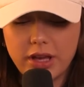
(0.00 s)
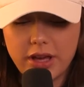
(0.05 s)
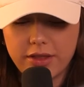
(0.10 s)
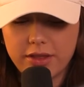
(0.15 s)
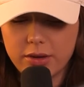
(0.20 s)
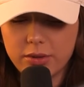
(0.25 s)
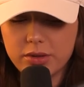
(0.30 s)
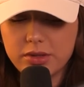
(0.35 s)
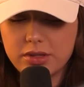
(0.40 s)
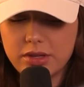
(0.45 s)
yeah,
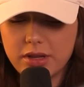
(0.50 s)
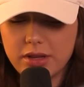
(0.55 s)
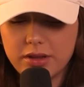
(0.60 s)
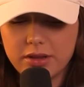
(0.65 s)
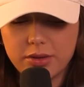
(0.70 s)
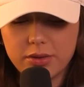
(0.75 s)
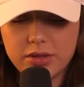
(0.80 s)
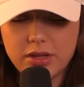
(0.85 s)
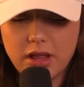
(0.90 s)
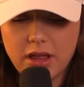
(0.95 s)
there was
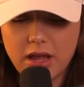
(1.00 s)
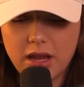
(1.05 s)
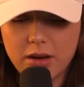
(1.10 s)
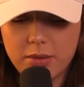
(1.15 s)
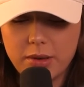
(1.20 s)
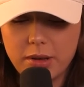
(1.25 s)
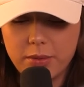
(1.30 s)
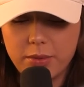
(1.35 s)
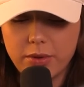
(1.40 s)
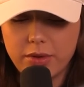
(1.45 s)
a lot
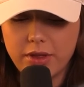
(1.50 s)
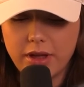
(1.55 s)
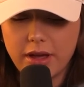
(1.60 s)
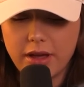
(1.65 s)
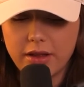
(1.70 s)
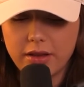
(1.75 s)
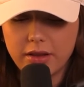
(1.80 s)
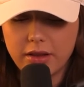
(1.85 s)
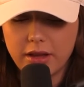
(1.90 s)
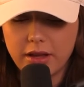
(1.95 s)
of people
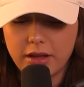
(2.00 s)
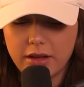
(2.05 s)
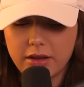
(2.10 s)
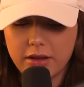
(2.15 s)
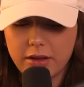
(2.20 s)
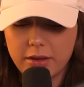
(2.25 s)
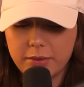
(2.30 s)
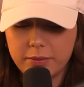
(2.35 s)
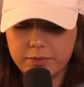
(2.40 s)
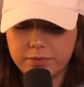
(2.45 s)
that
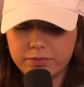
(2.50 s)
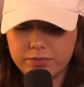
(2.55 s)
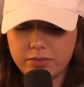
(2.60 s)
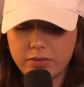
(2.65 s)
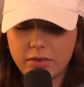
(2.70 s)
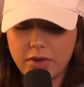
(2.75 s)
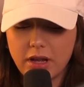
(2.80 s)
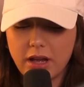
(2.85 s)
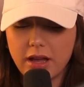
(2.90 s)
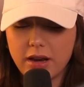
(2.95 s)
like
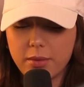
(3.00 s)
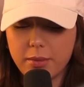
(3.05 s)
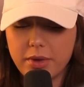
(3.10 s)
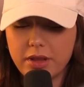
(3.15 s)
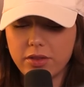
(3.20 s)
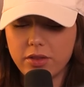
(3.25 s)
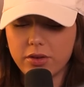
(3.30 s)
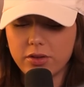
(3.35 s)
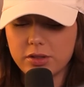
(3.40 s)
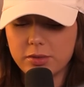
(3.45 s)
kind of
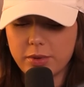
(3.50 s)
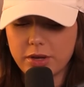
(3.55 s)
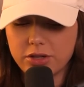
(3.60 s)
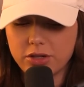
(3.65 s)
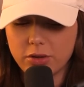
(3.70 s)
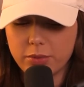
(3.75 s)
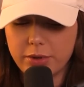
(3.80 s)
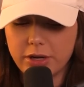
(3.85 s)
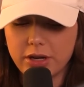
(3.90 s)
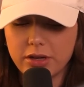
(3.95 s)
made little
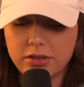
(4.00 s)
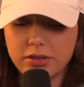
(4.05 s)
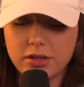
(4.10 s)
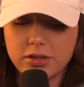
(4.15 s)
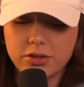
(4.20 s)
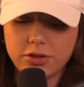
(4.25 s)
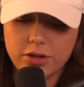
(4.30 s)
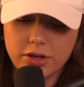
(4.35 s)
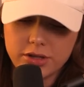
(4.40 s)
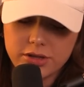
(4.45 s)
special
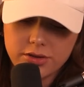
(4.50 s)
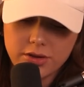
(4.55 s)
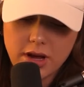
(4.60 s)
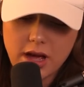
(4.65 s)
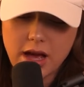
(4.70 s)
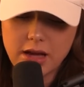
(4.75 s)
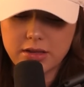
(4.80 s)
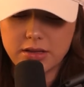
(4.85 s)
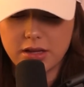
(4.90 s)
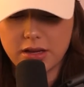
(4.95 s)
appearances. Chris Rock,